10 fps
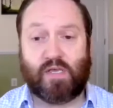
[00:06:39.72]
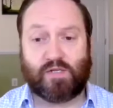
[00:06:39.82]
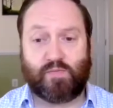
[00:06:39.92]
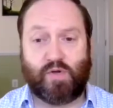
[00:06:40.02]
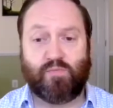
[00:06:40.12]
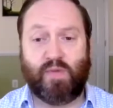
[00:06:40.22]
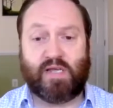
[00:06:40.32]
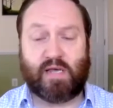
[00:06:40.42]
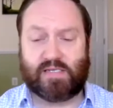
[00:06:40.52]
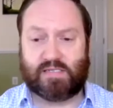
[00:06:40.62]
it's in
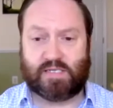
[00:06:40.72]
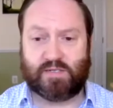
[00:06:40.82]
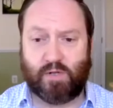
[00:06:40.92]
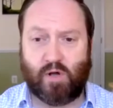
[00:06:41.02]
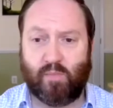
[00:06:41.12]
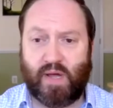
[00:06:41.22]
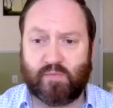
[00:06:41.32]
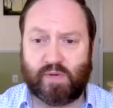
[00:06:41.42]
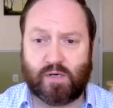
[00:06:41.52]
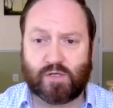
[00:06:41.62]
many cases it's a lot
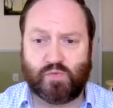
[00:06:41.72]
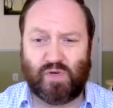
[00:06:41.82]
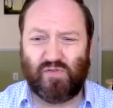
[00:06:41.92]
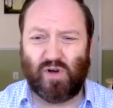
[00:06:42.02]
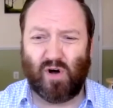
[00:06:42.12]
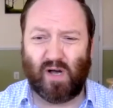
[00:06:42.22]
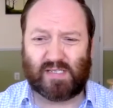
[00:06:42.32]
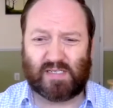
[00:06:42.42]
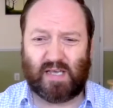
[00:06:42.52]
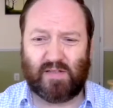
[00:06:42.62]
better because we've got,
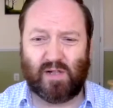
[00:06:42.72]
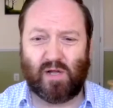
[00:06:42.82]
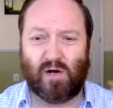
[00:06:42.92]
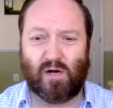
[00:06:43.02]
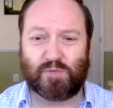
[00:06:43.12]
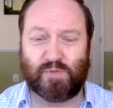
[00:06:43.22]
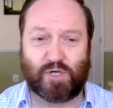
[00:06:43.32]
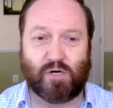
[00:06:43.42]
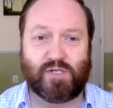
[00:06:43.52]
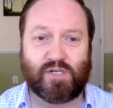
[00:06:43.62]
as I say, the large
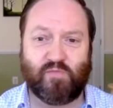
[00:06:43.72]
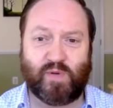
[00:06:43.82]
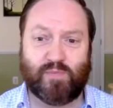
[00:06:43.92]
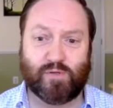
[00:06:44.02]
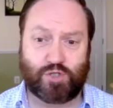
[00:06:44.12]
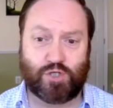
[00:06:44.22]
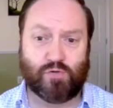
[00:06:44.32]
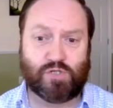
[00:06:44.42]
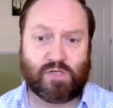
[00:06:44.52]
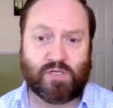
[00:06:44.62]
majority of people
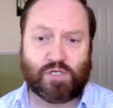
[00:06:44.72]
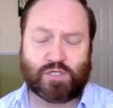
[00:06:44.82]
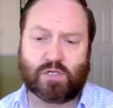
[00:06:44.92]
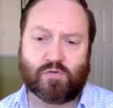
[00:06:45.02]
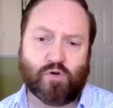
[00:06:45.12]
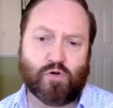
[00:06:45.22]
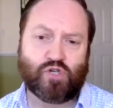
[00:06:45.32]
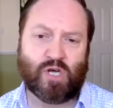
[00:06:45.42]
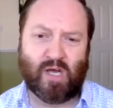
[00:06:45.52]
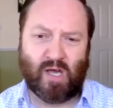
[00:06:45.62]
choosing the digital
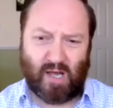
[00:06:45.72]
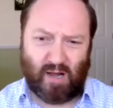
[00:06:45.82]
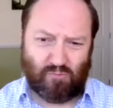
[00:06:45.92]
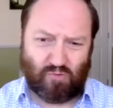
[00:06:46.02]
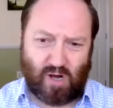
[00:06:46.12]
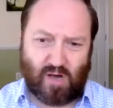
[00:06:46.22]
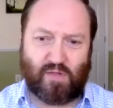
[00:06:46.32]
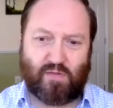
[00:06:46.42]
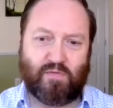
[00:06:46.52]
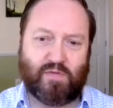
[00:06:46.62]
route
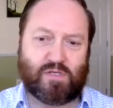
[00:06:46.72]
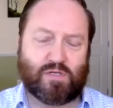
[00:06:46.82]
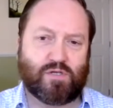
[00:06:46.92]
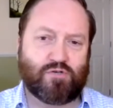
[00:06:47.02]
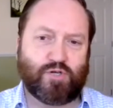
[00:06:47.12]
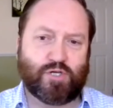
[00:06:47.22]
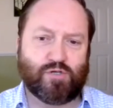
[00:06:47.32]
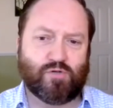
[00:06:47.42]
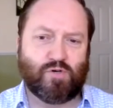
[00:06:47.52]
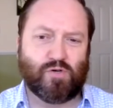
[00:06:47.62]
rather than these other
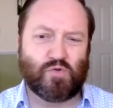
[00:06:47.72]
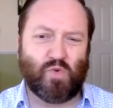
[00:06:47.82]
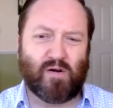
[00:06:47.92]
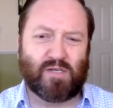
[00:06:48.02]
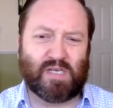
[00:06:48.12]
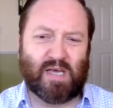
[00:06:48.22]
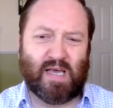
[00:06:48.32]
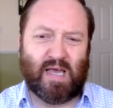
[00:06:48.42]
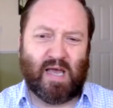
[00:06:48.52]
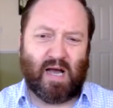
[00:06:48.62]
traditional routes. Whereas,
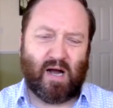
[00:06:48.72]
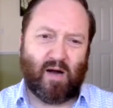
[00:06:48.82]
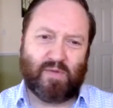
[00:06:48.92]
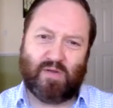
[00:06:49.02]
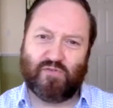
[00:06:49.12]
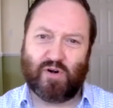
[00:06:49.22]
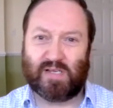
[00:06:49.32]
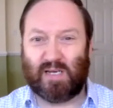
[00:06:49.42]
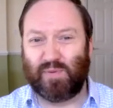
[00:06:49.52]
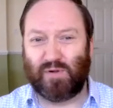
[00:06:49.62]
I mean, for
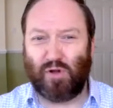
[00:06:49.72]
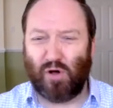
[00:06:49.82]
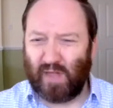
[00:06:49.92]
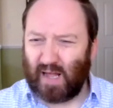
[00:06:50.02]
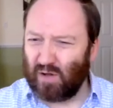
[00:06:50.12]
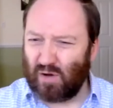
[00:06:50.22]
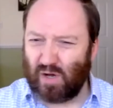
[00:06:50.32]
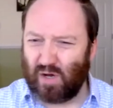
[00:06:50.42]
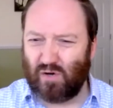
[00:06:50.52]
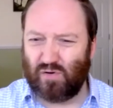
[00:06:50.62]
example, not that long
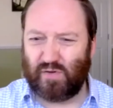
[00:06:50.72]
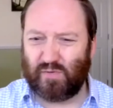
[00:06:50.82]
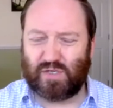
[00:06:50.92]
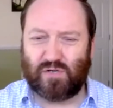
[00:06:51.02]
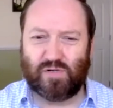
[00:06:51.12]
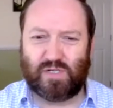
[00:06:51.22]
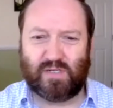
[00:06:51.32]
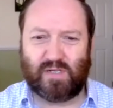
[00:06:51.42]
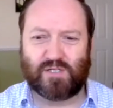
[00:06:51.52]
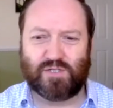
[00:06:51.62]
ago, there was a good
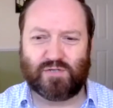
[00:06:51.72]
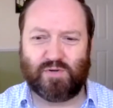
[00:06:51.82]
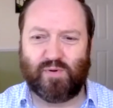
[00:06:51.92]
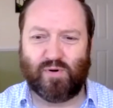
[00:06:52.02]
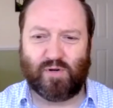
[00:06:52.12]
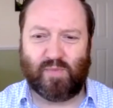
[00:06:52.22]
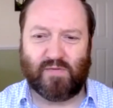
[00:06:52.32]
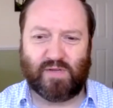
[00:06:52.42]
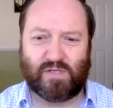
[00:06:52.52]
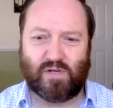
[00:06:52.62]
intelligence report
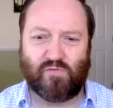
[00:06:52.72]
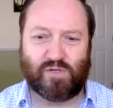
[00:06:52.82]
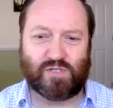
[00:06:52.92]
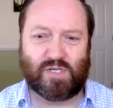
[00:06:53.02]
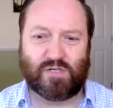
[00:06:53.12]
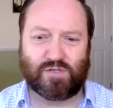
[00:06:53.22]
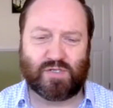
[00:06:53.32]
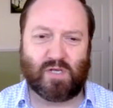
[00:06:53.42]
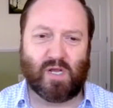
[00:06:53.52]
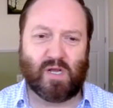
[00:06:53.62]
about this stuff, which is
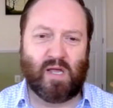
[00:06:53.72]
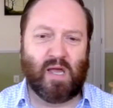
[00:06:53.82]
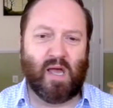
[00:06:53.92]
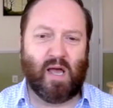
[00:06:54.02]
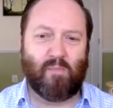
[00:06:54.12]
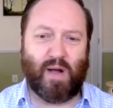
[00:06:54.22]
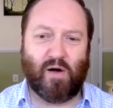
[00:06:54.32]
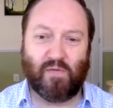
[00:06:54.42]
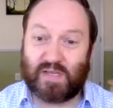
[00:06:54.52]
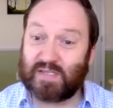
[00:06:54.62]
interesting,
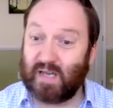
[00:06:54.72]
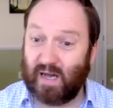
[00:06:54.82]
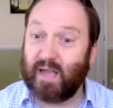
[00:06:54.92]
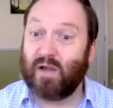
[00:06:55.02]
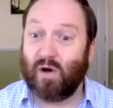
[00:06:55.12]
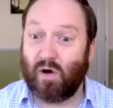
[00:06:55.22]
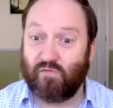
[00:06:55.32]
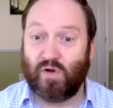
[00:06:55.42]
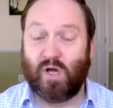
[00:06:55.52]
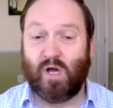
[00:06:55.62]
about this kind
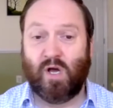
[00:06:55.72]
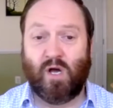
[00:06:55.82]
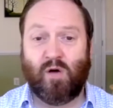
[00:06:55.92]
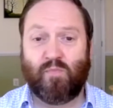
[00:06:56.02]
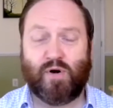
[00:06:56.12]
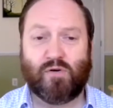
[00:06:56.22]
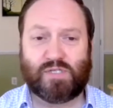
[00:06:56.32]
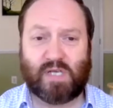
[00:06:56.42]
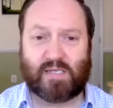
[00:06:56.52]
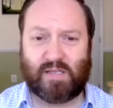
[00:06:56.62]
of
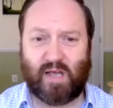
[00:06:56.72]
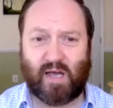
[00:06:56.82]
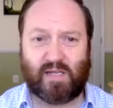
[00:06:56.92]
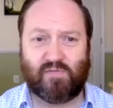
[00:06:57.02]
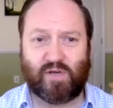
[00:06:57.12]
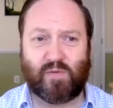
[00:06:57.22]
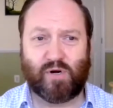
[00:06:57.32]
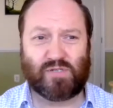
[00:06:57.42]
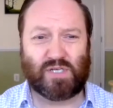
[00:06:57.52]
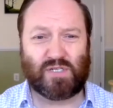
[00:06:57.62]
process, the IDV
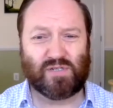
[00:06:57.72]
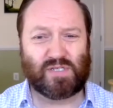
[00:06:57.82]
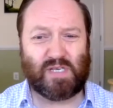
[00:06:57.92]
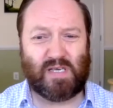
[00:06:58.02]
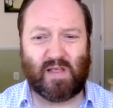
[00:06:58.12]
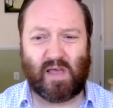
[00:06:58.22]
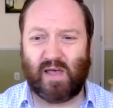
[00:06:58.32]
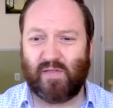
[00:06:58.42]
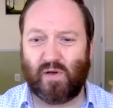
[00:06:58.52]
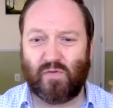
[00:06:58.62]
process. And you'll see
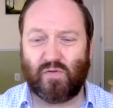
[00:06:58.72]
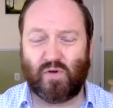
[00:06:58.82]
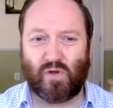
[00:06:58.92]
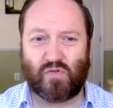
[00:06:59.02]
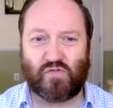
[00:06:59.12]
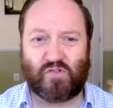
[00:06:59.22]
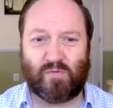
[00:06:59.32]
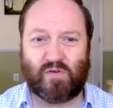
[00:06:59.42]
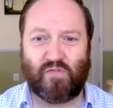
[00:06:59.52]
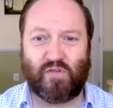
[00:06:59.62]
there that
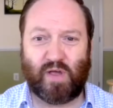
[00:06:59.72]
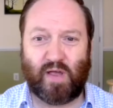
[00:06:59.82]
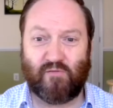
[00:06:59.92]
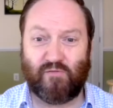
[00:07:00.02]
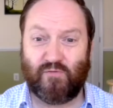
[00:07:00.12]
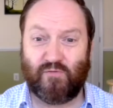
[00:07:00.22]
some of the